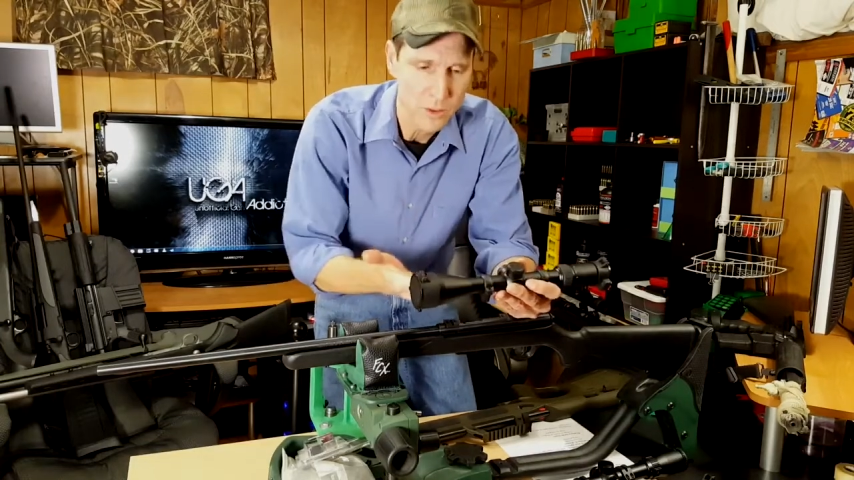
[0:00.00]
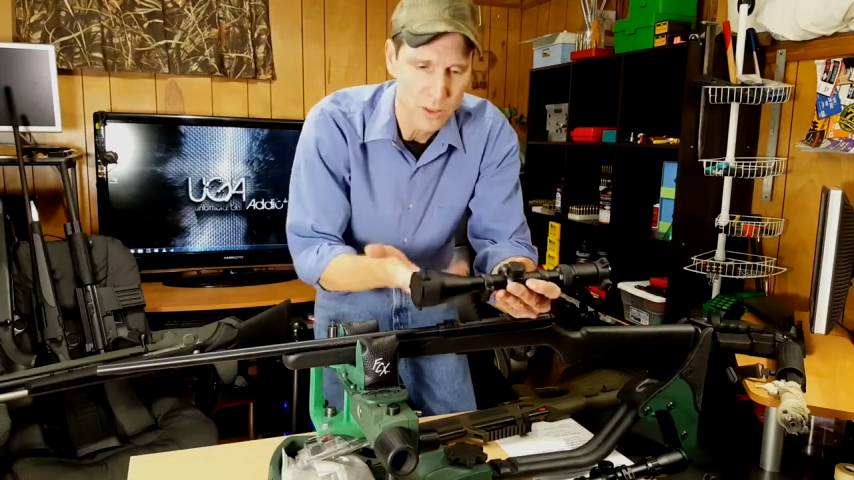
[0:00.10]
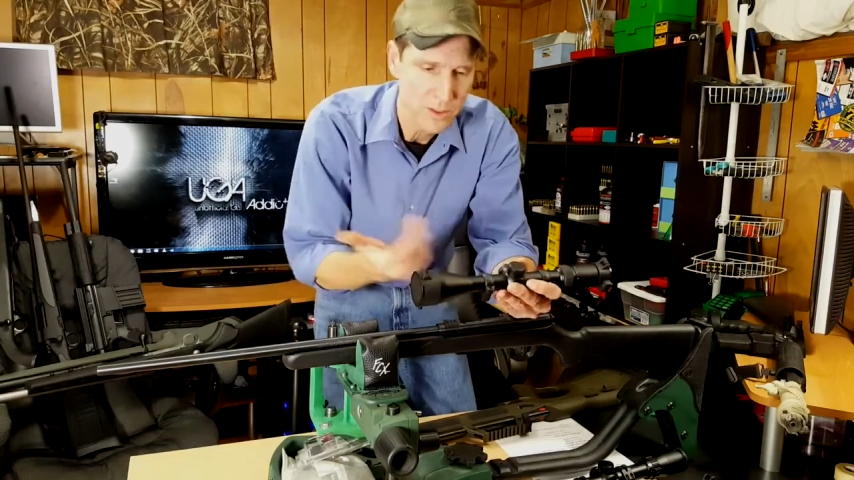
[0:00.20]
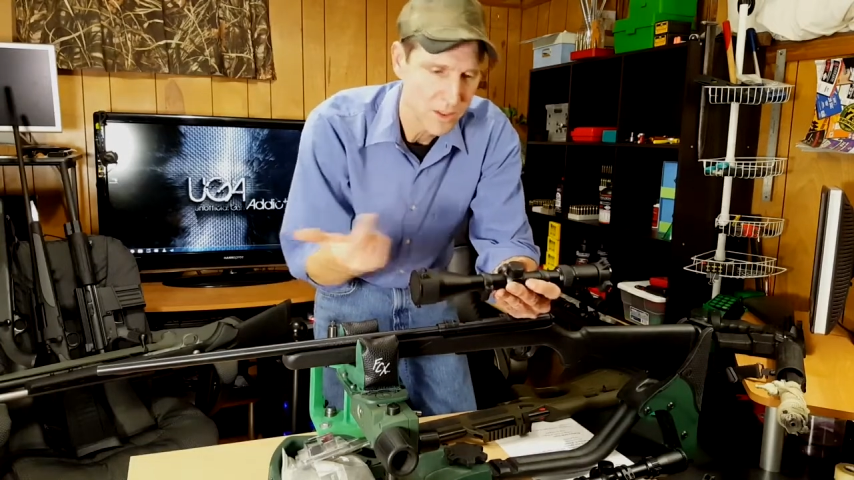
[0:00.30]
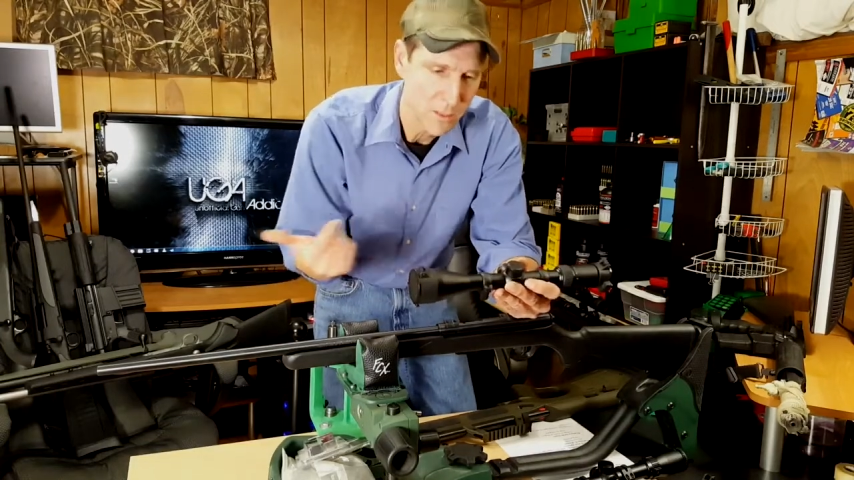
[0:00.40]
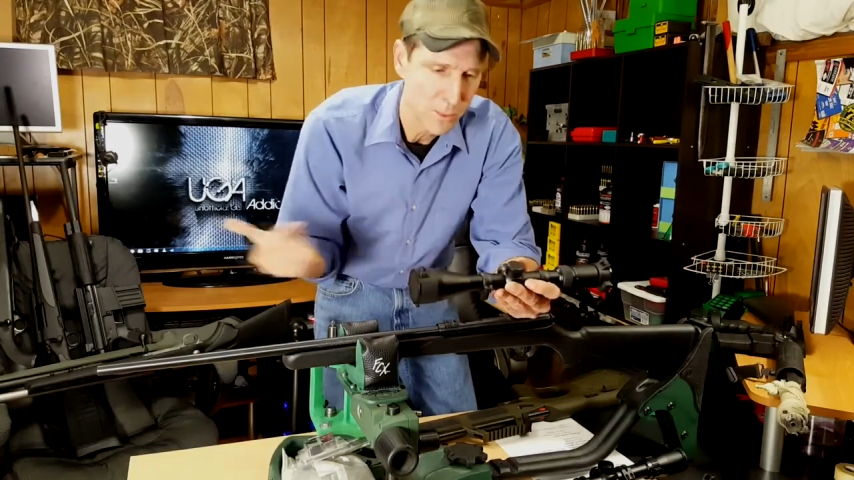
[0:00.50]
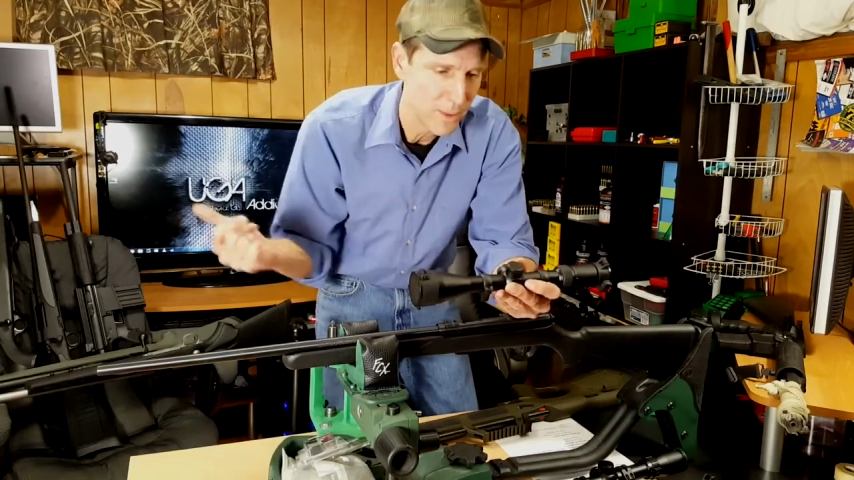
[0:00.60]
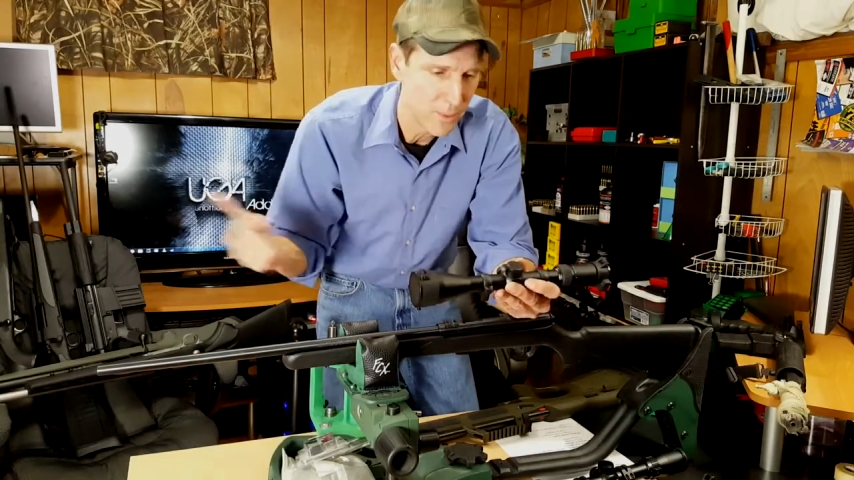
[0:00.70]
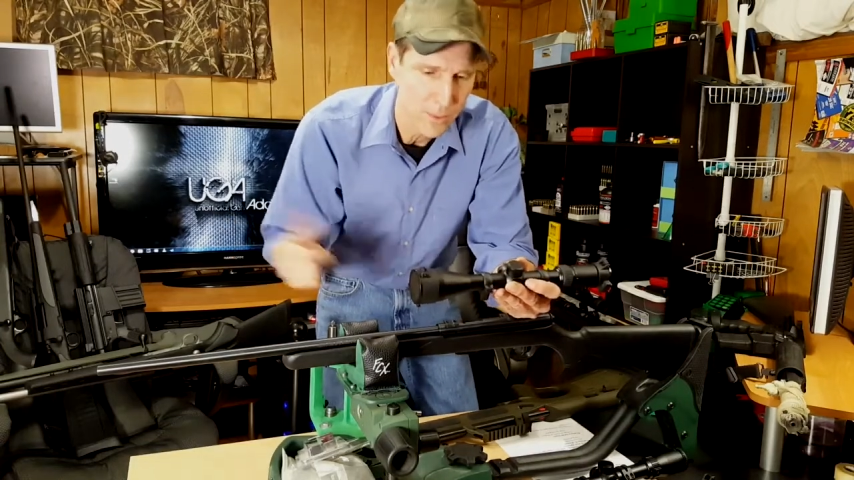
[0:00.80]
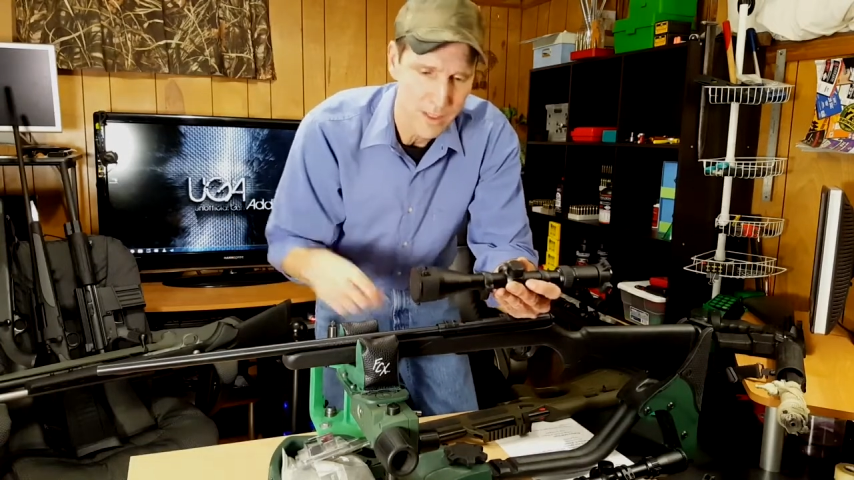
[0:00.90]
so there's no
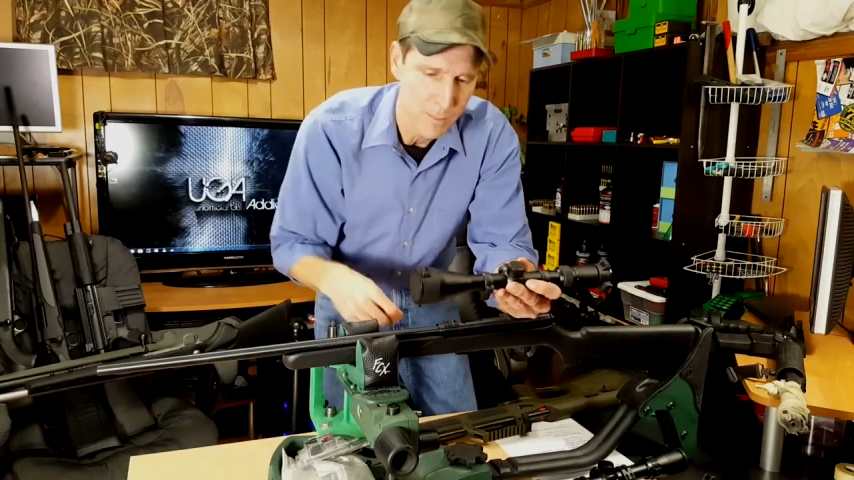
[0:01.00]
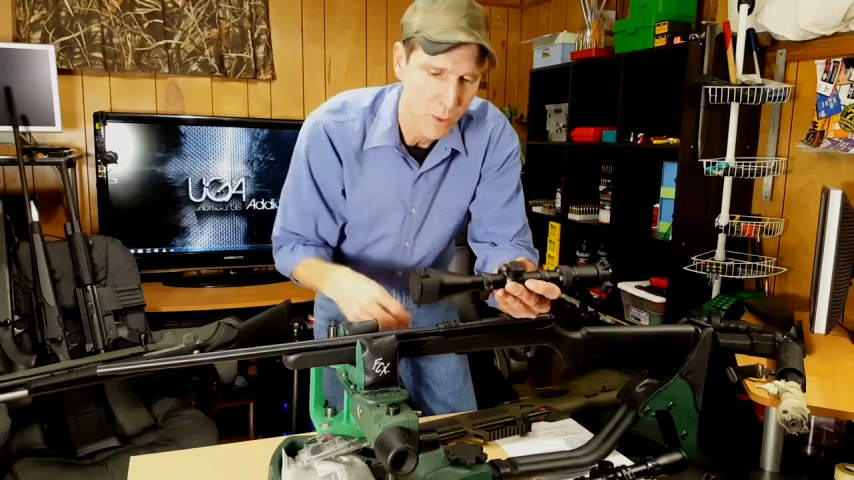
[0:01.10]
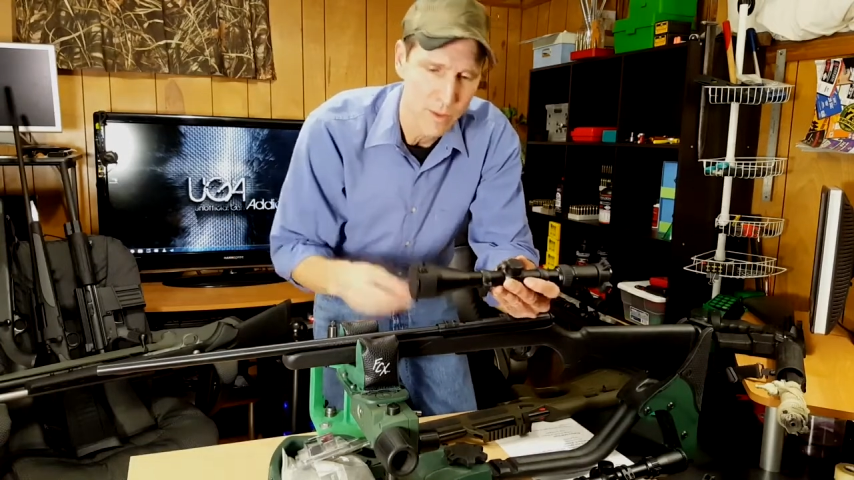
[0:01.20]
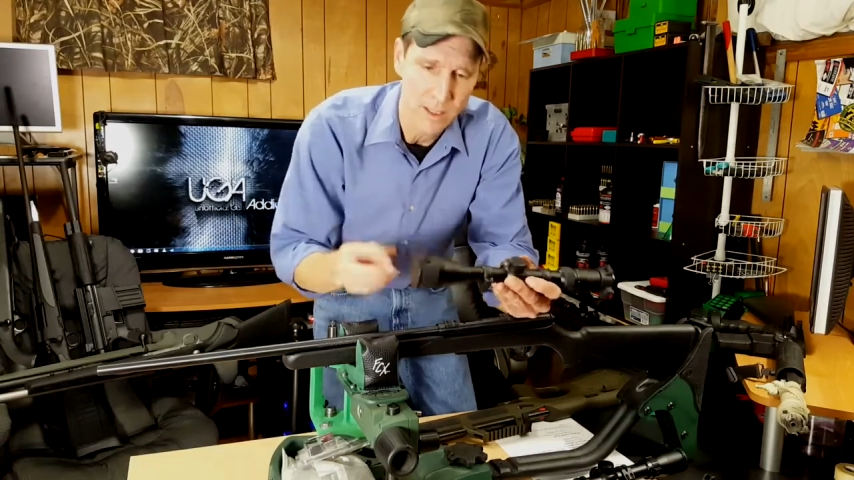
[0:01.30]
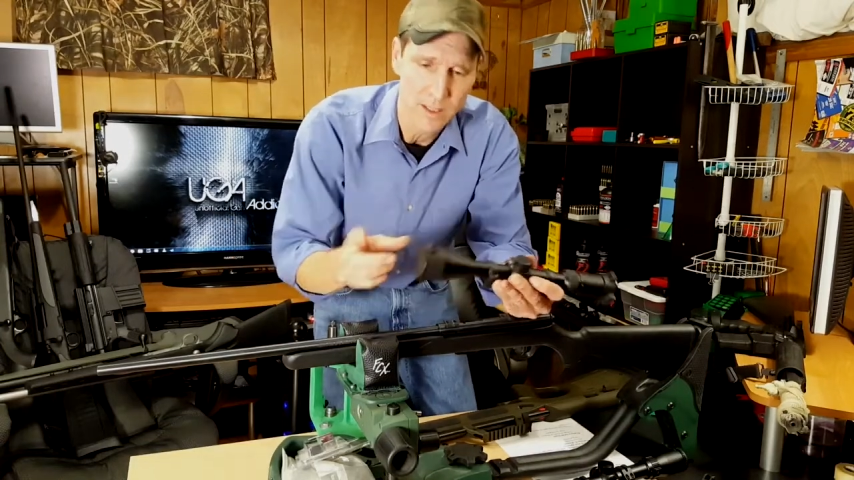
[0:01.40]
point in really moving it.